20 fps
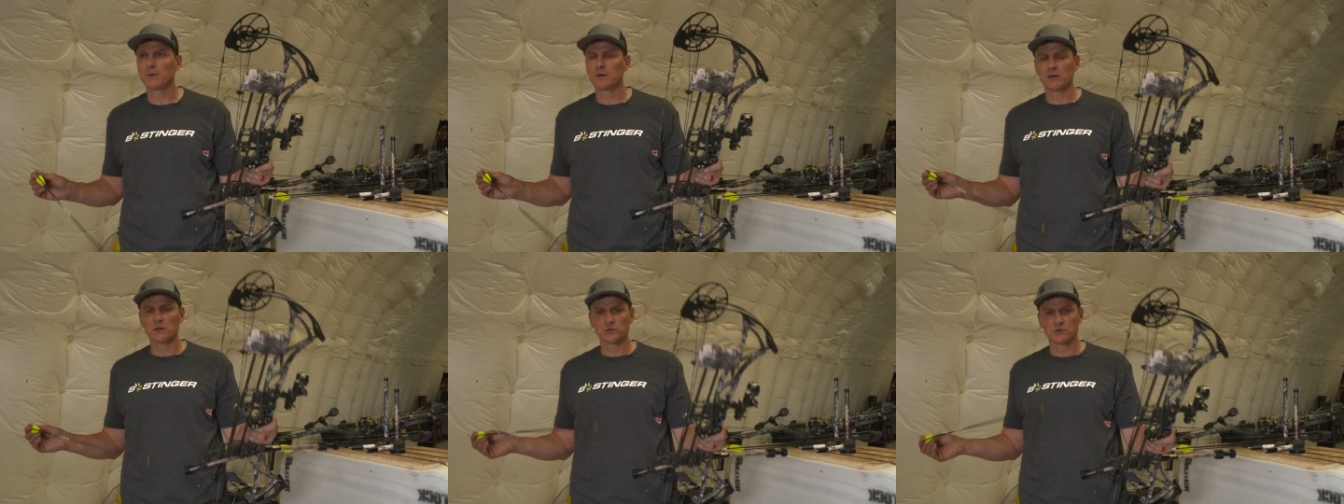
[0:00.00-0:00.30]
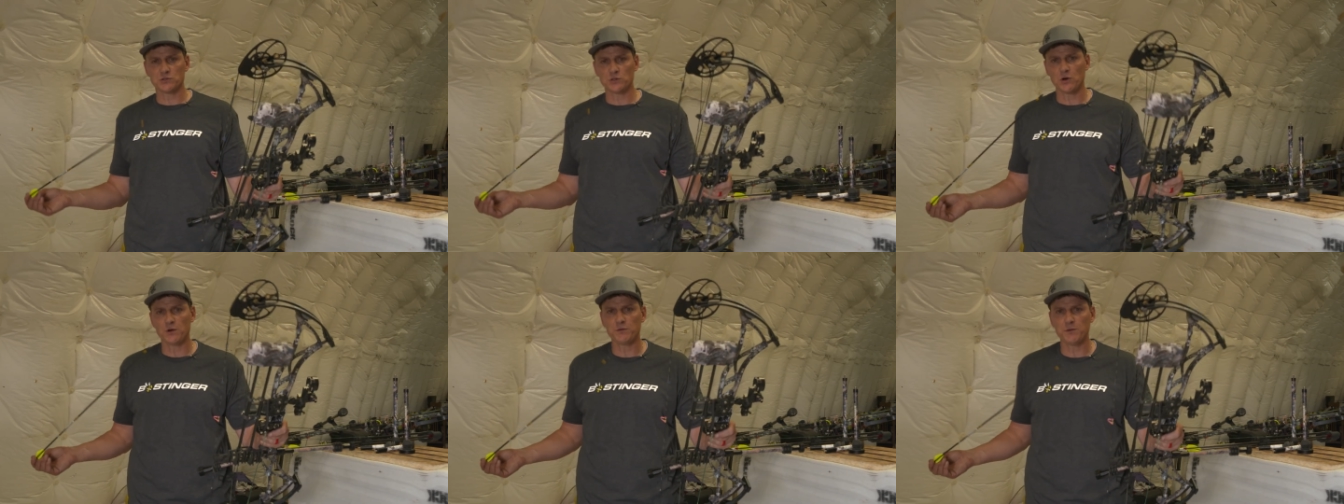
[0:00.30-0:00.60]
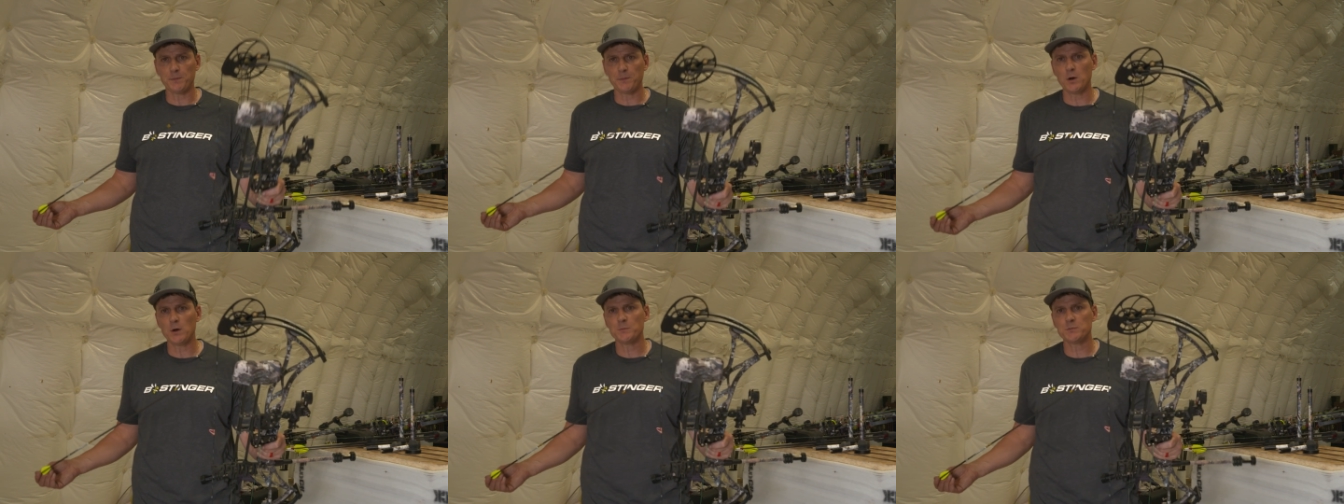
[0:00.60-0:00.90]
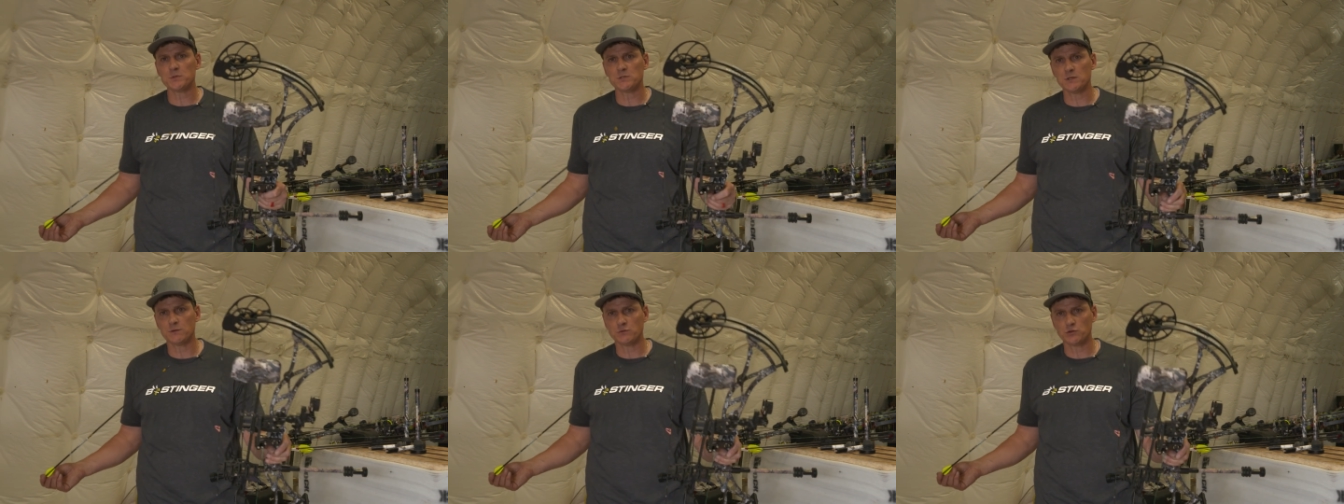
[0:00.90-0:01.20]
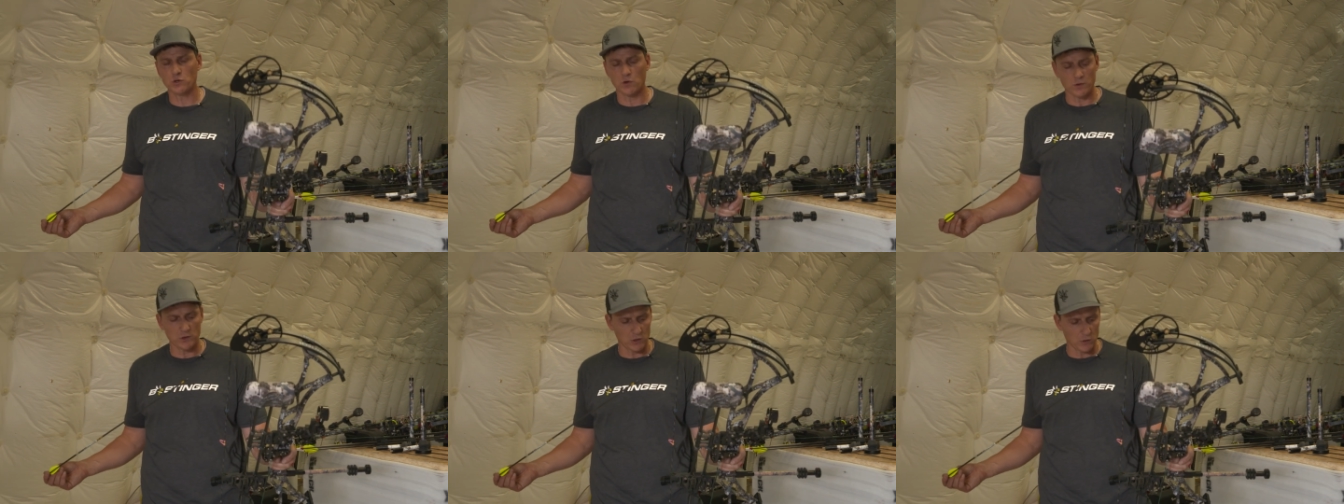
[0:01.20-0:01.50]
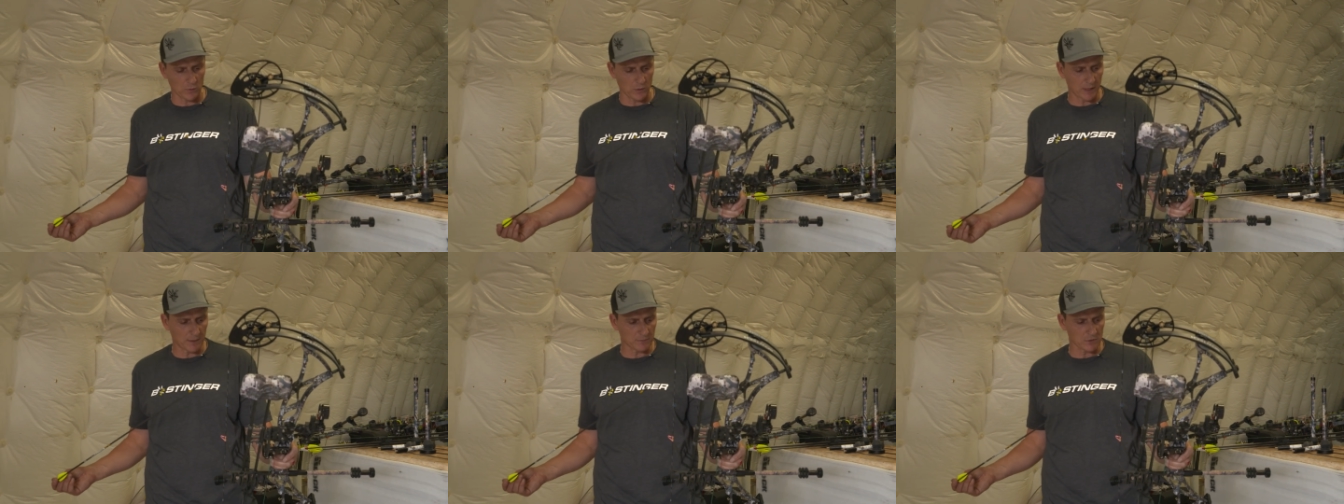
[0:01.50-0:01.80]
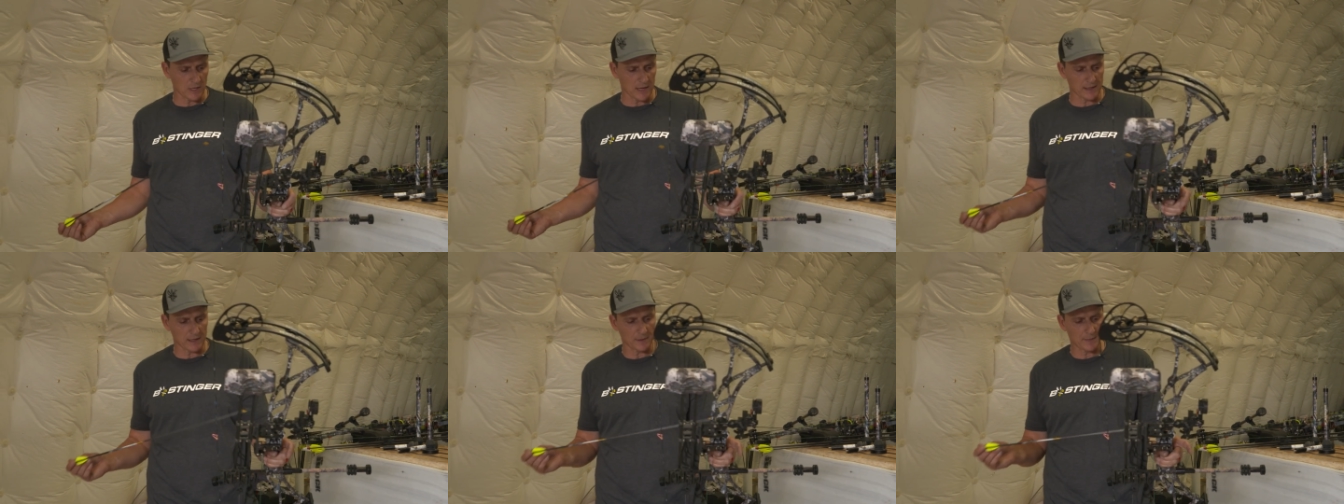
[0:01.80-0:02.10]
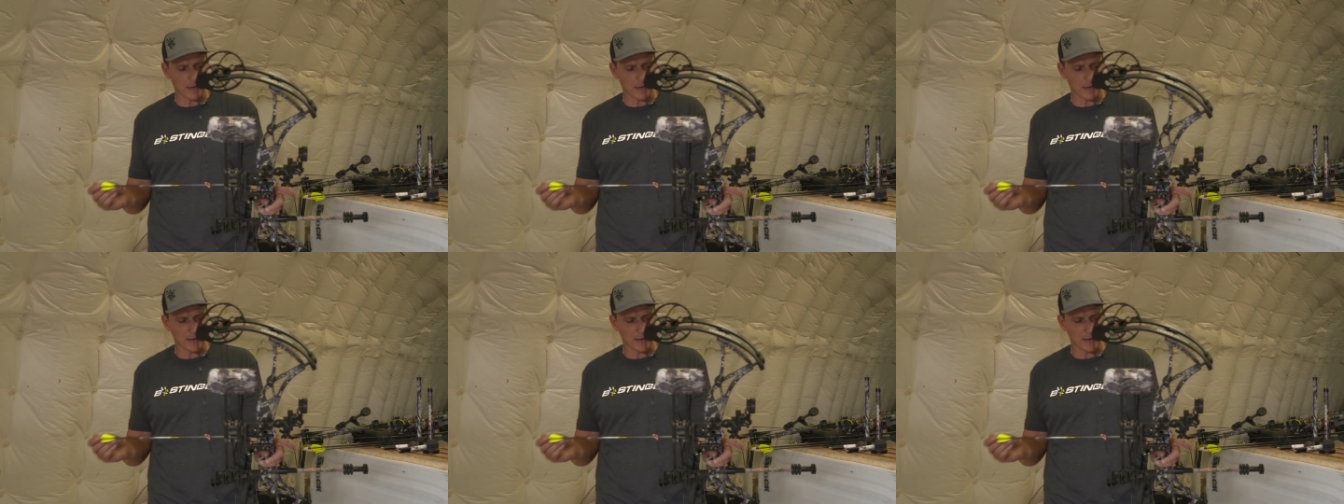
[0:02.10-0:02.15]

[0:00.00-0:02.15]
but it'll serve the purpose of showing you what I'm talking